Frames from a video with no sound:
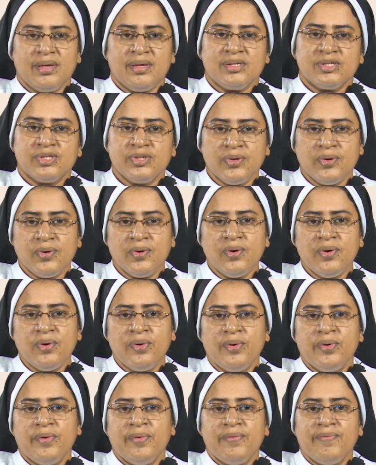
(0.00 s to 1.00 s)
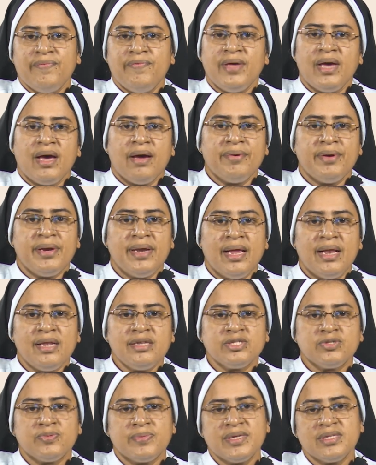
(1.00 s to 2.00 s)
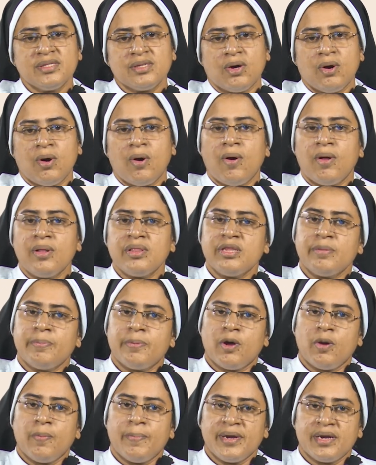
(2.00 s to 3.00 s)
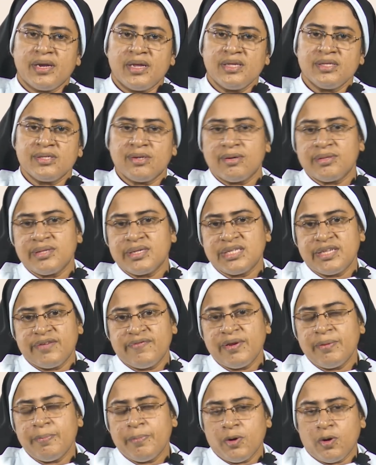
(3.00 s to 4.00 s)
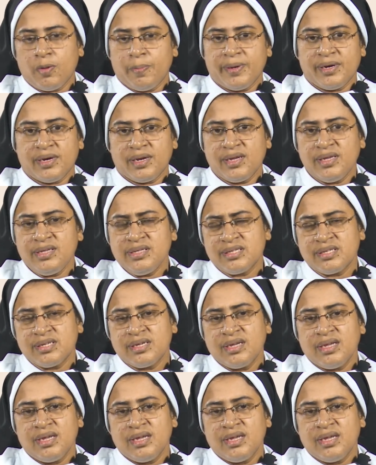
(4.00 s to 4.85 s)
So, we have dealt with all the properties, all the 7 properties.